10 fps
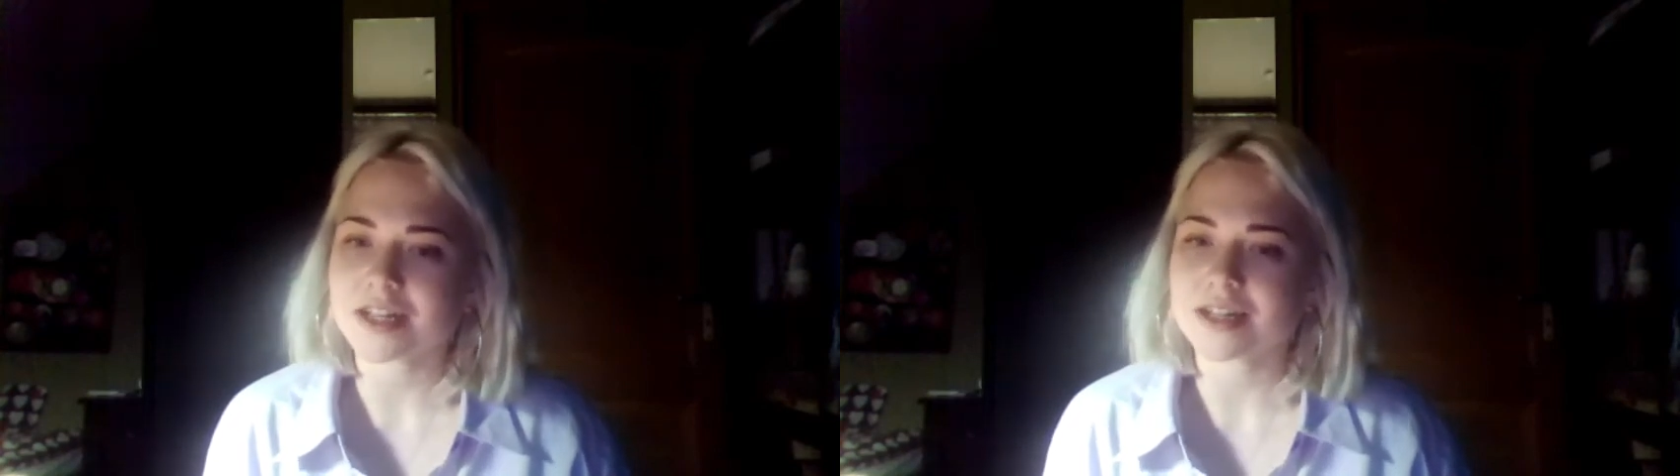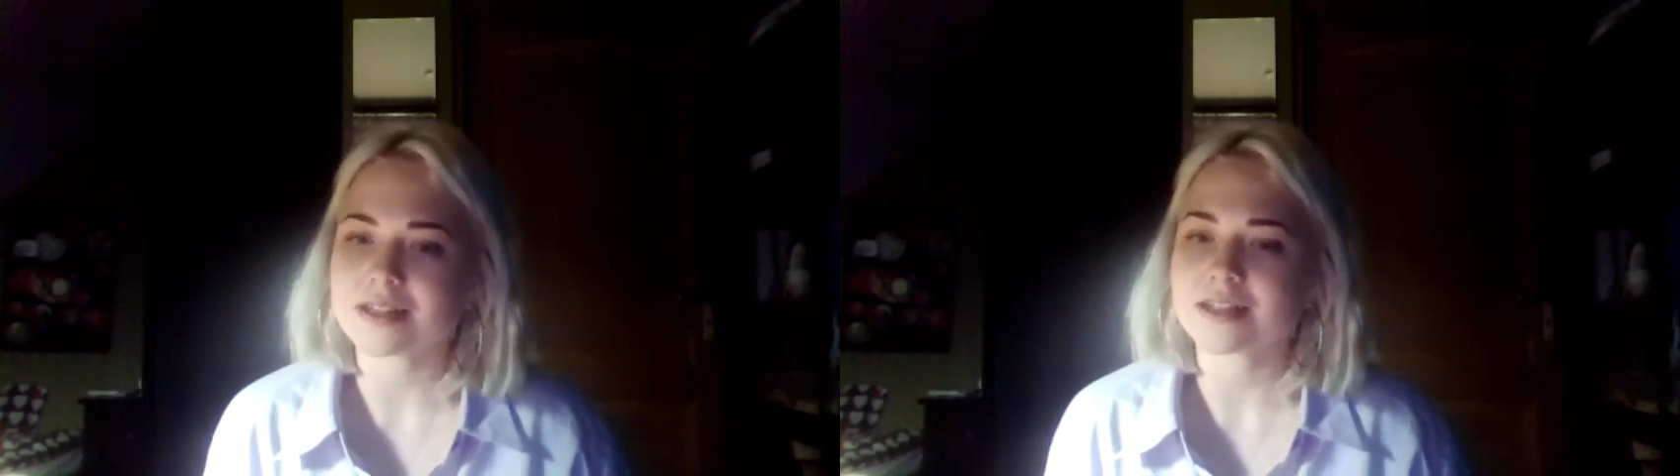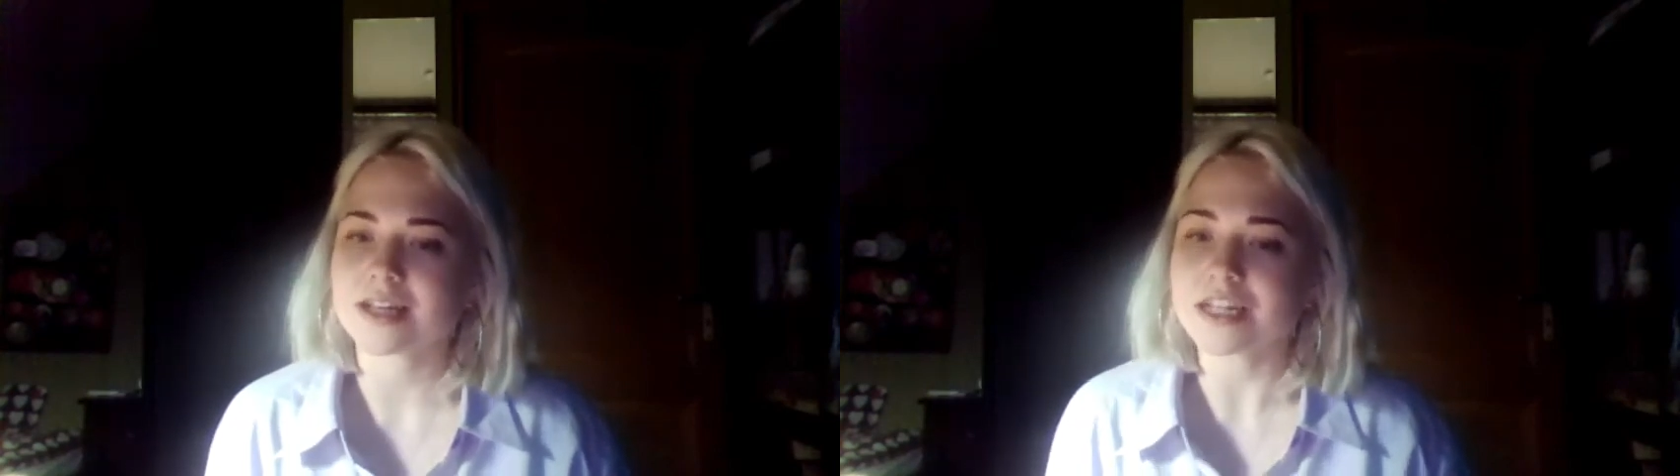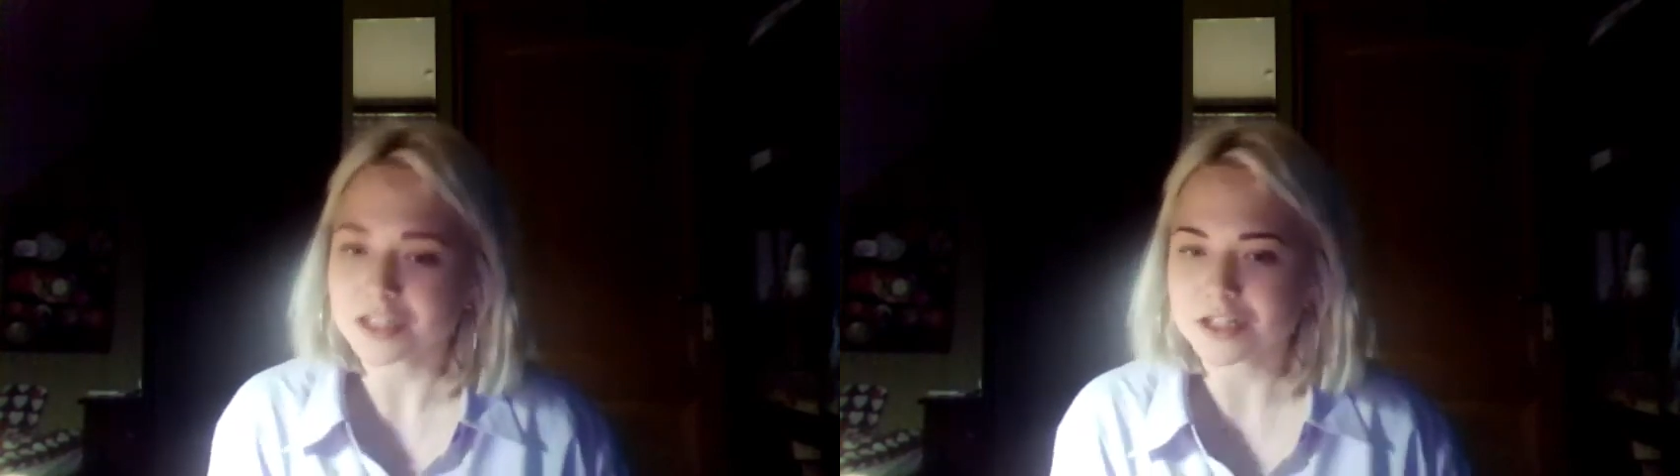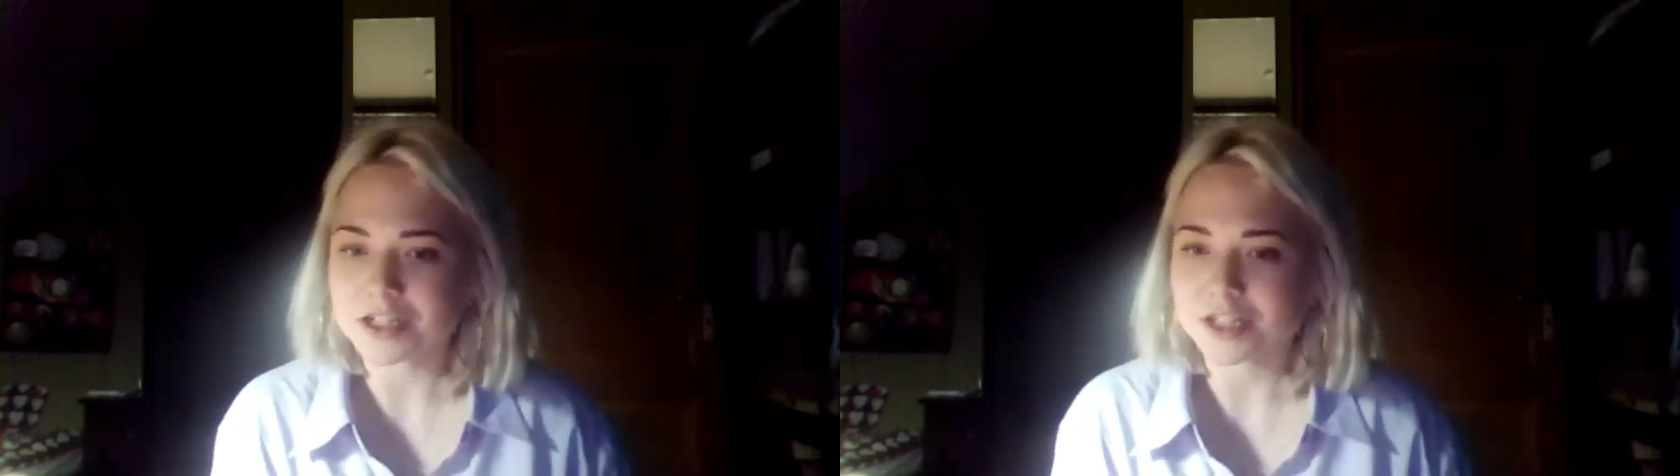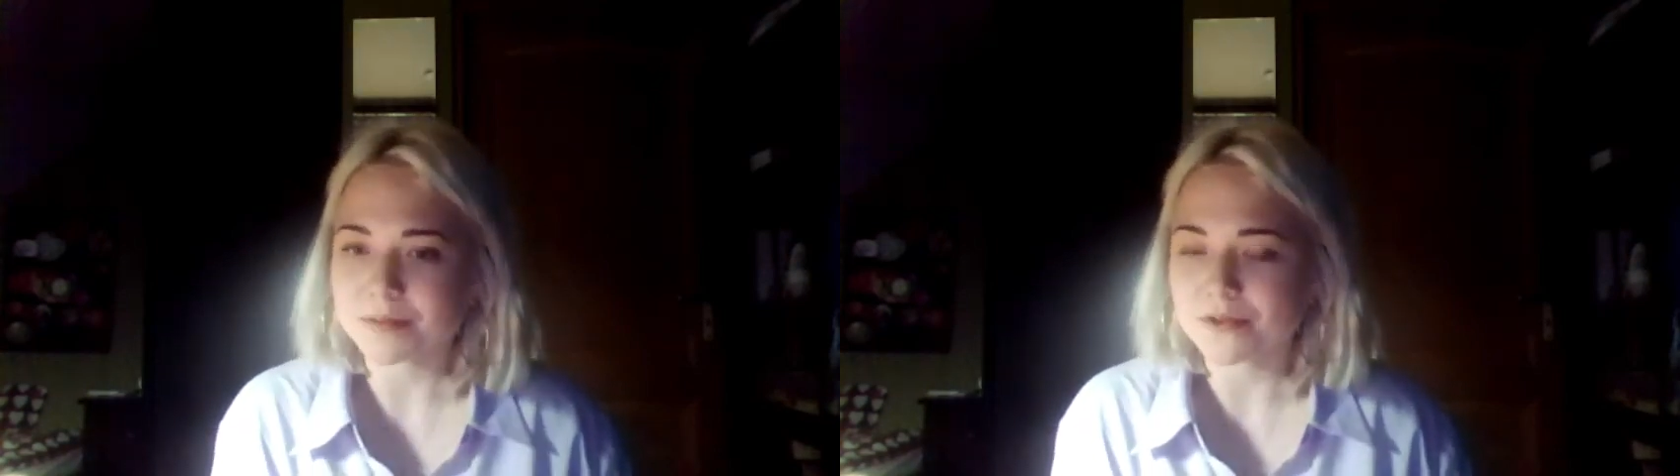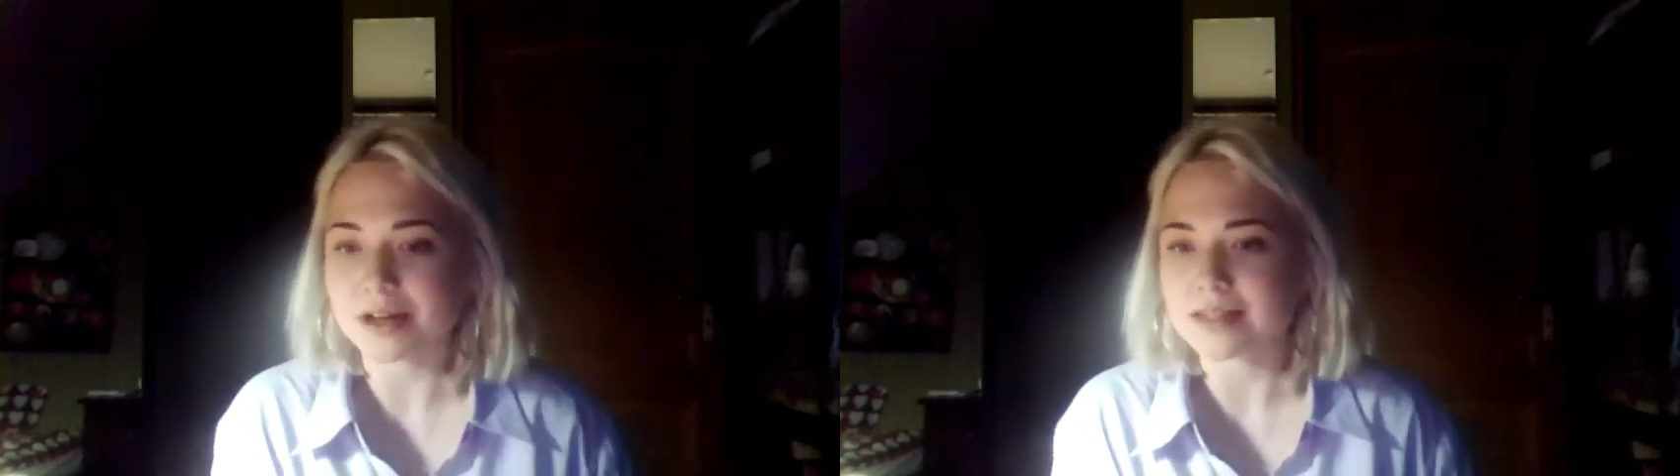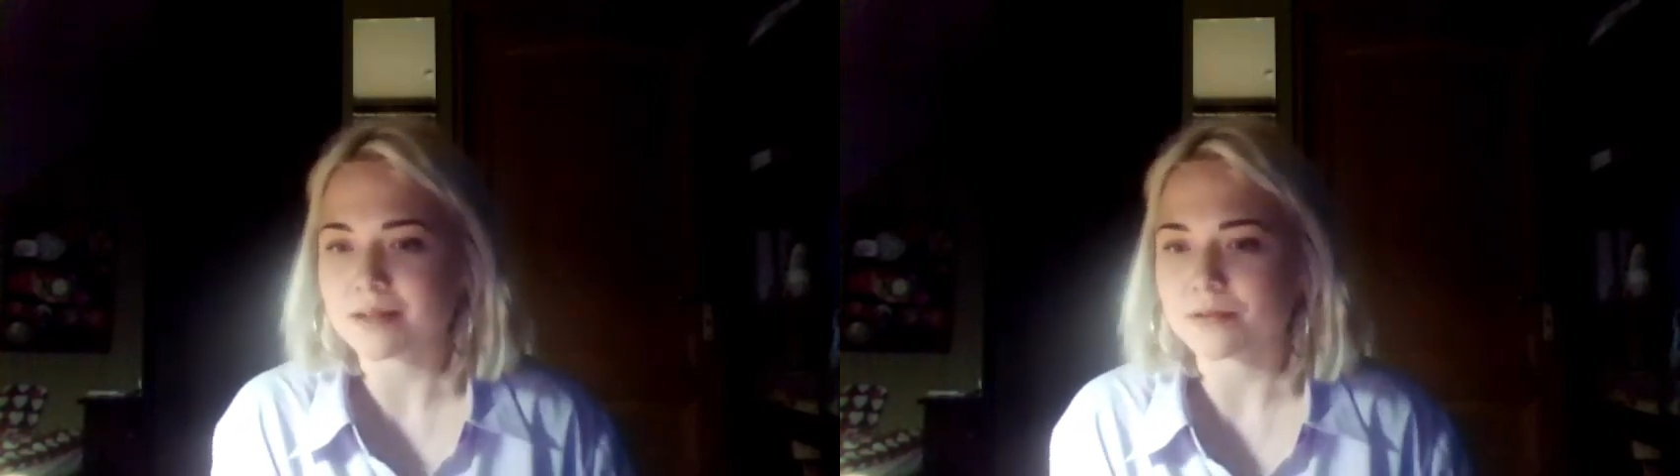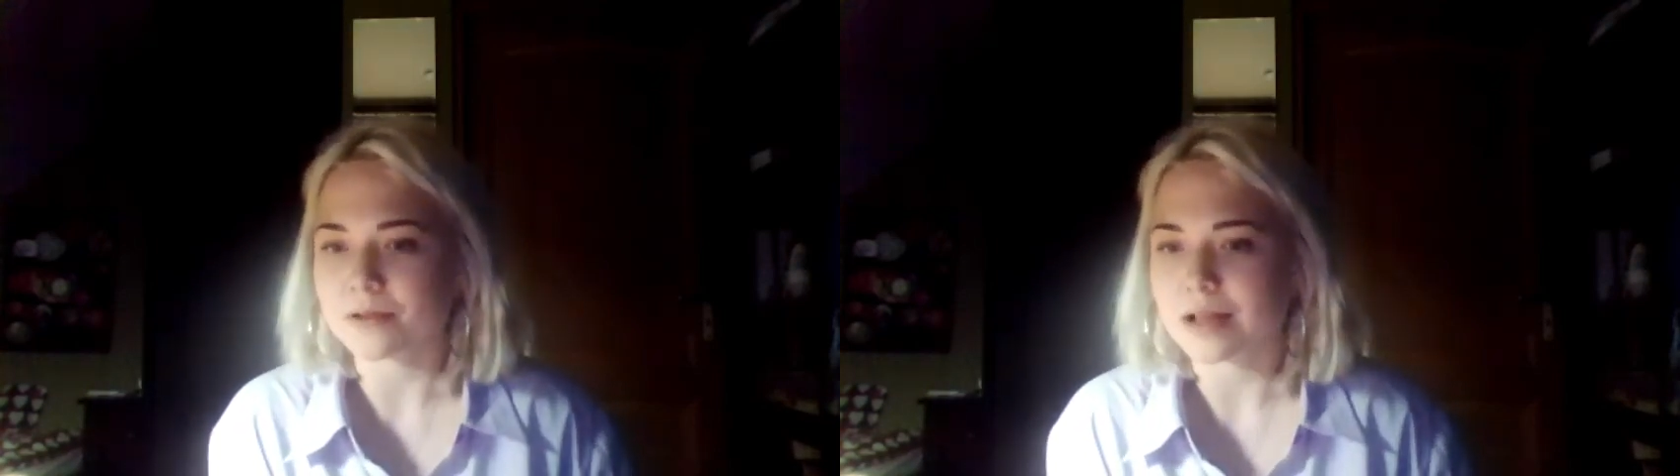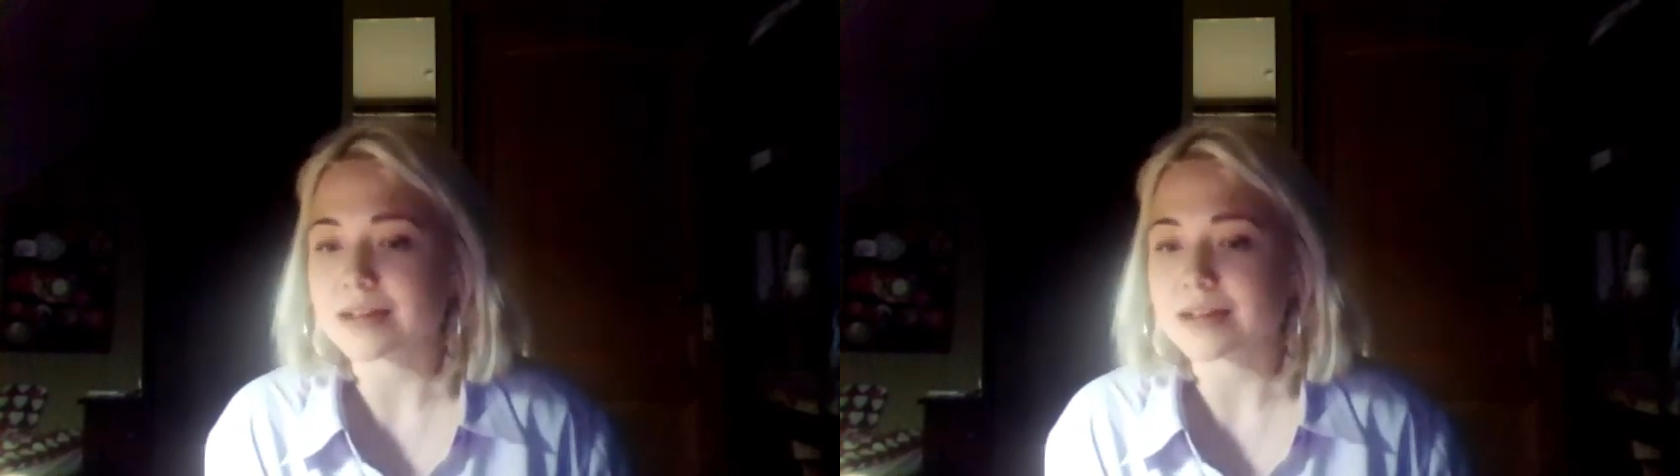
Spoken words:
is internship, for example,